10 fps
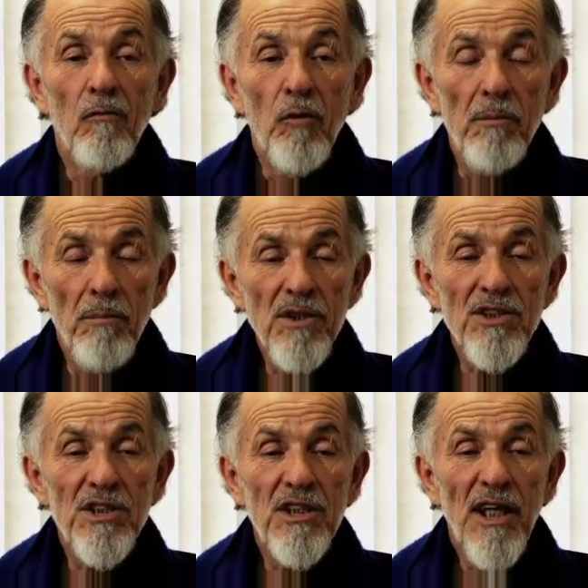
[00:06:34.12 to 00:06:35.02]
we
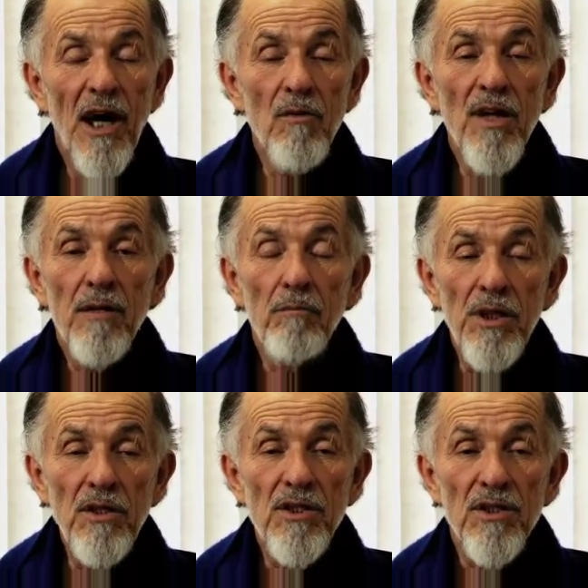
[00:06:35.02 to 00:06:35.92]
must see how that
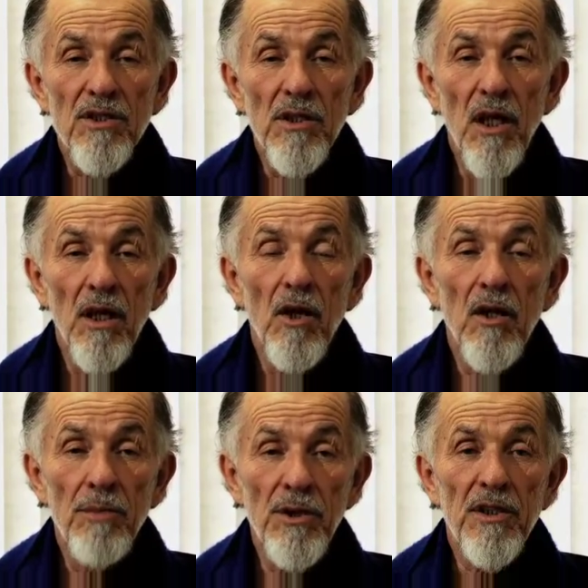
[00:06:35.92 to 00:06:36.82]
impinges on
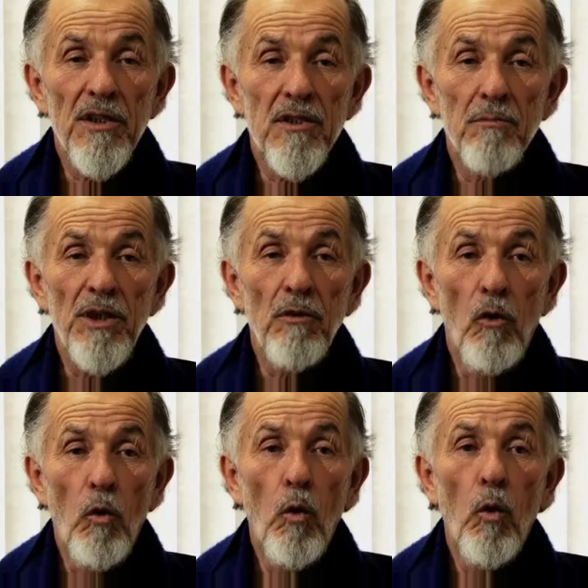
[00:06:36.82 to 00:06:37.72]
our ability to be
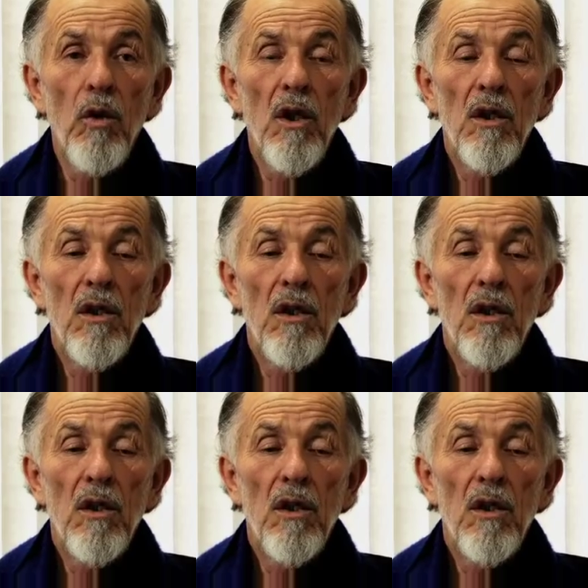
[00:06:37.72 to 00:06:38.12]
whole,